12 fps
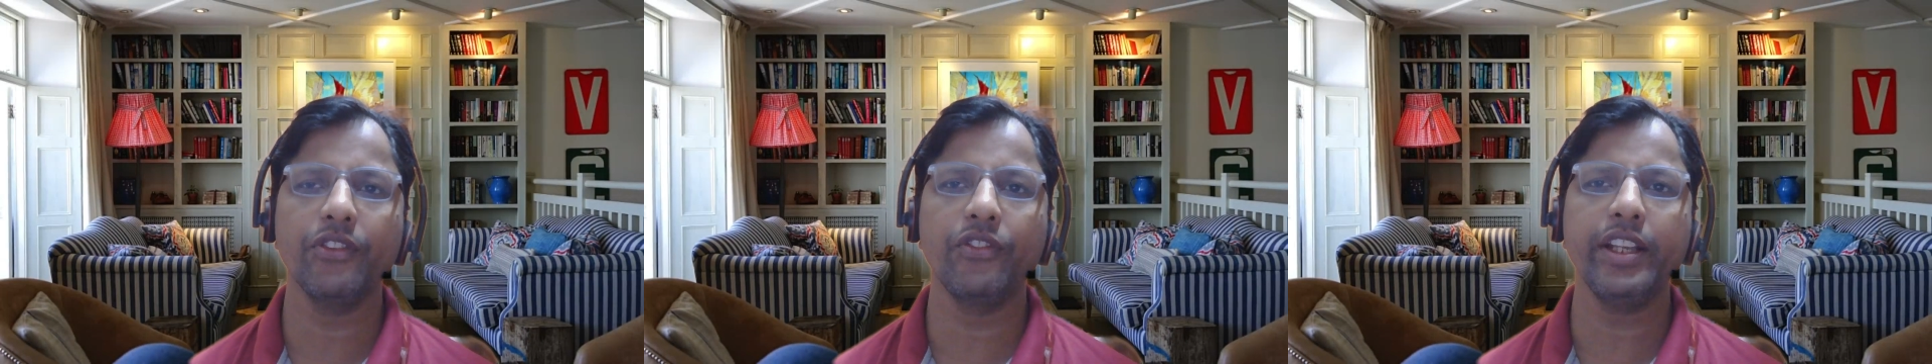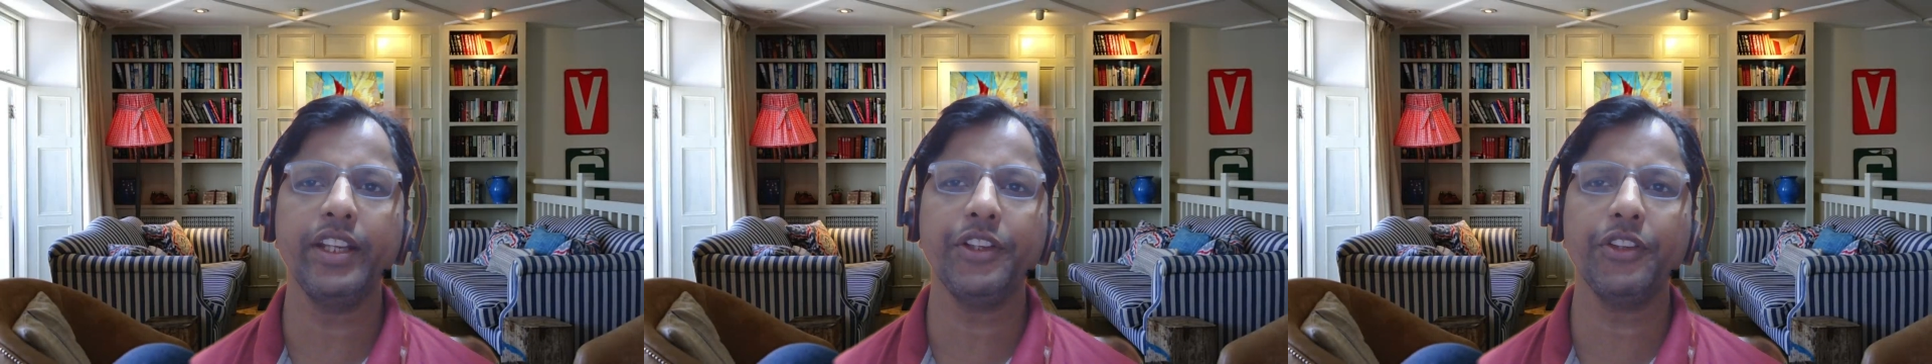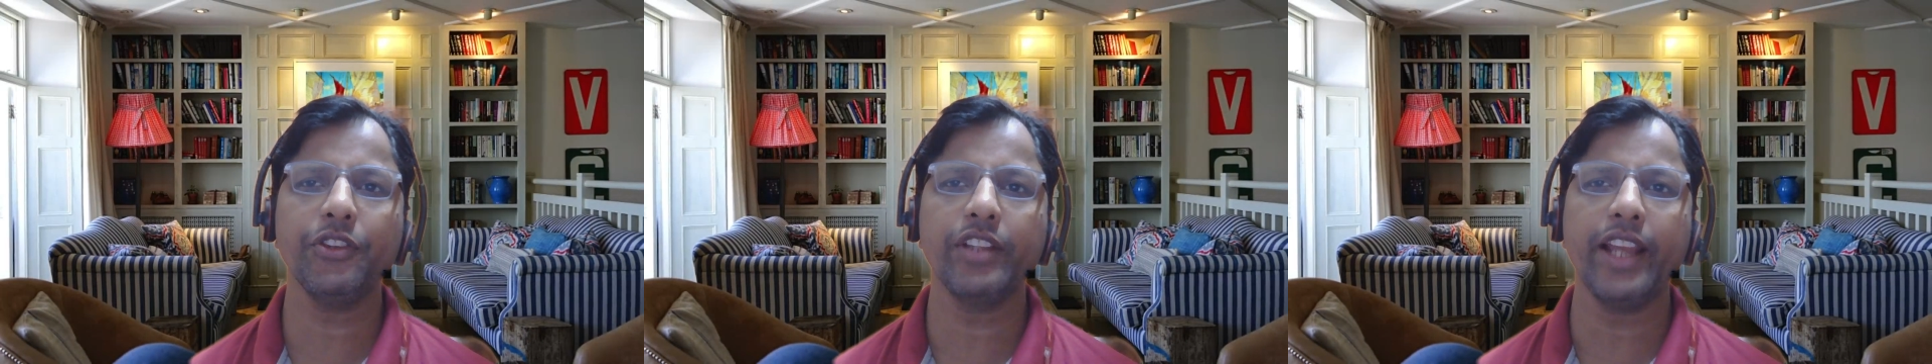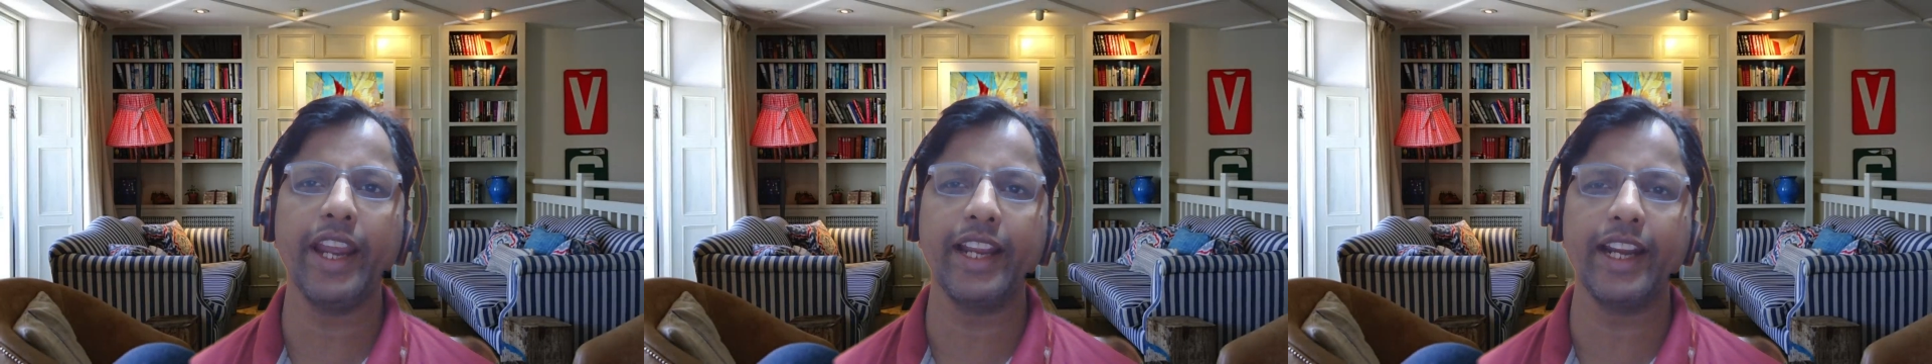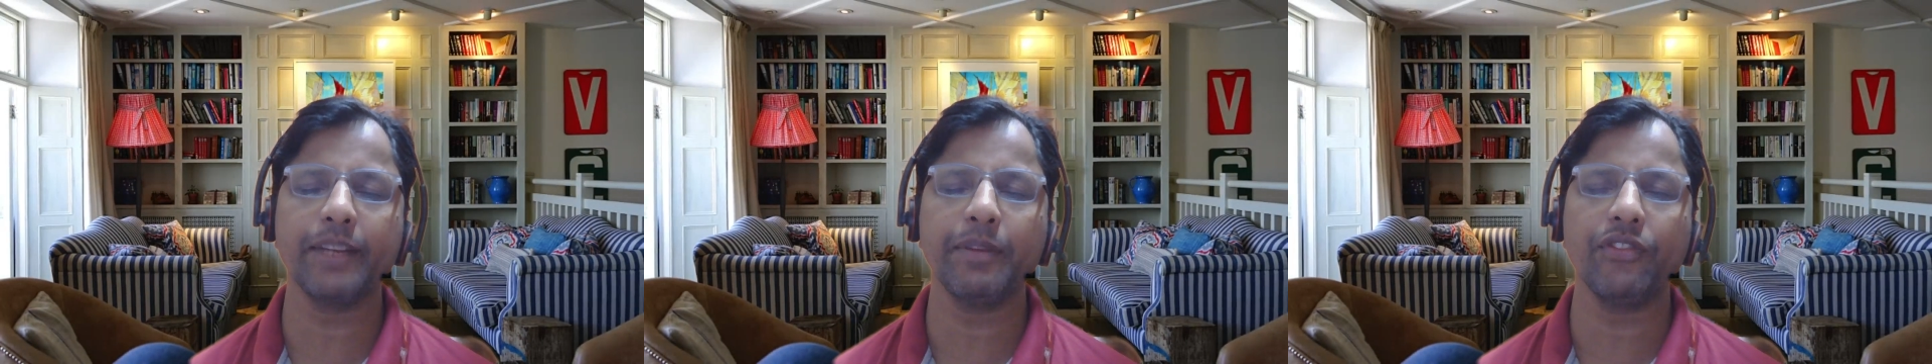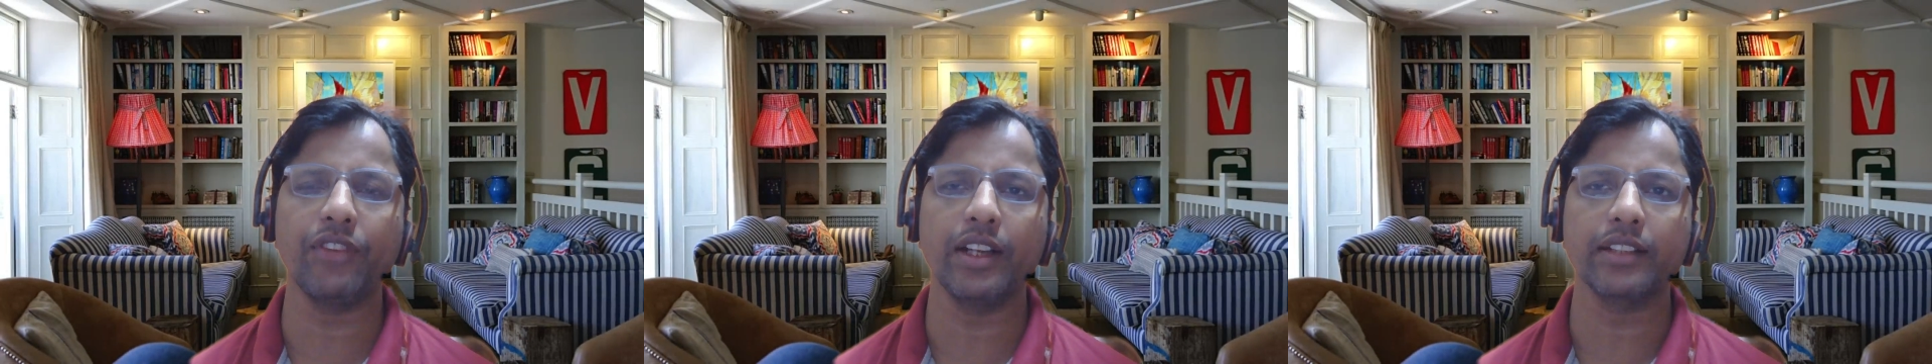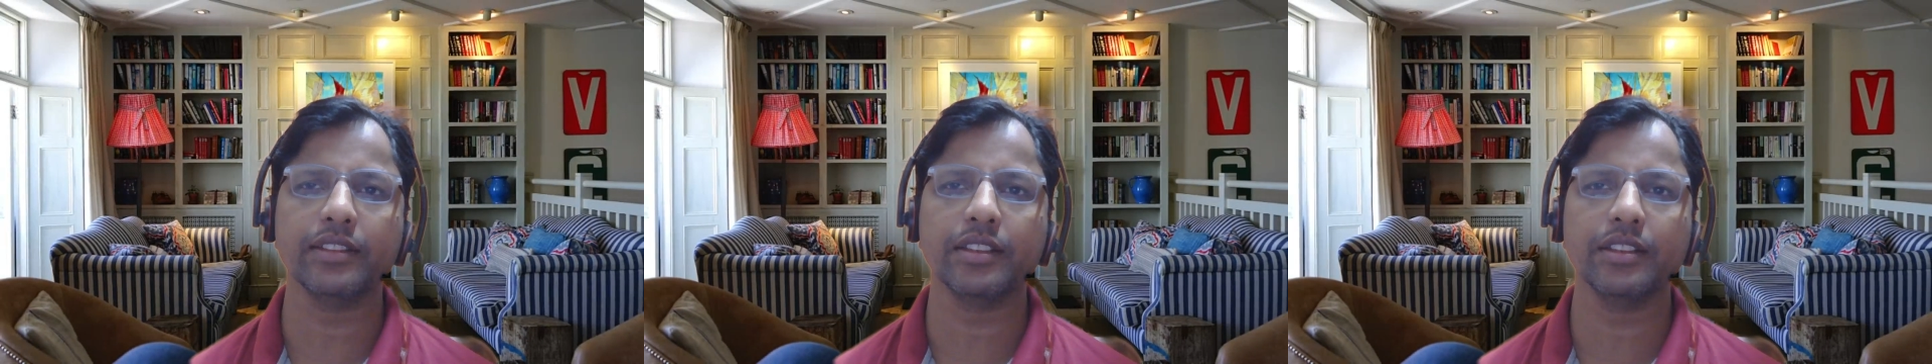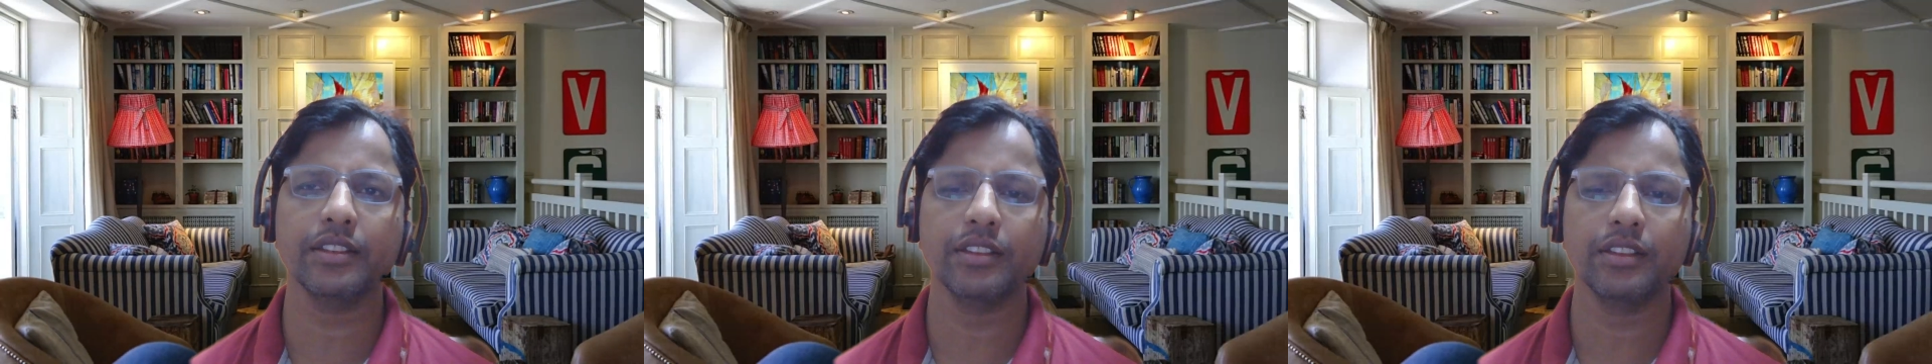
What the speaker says: we need to know the anatomy first.